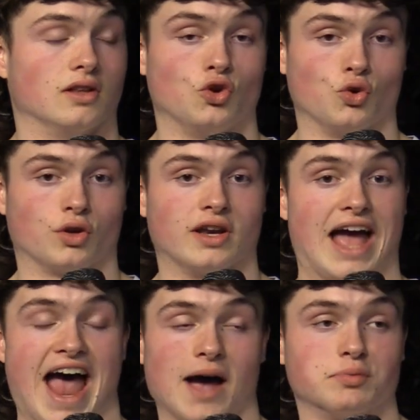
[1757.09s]
Who can
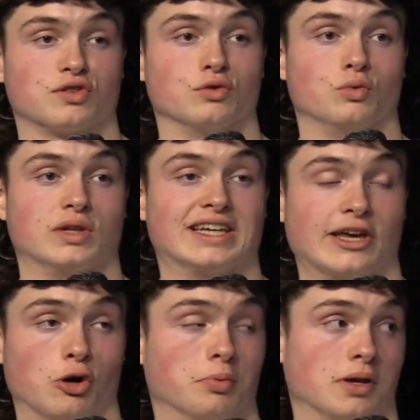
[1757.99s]
absolutely
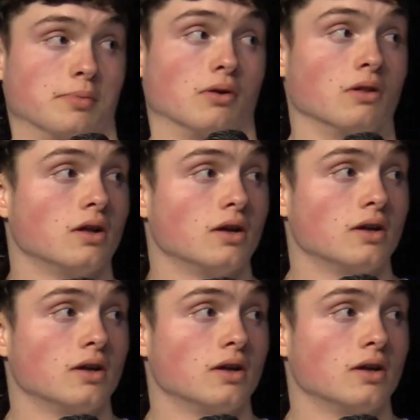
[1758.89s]
kill people.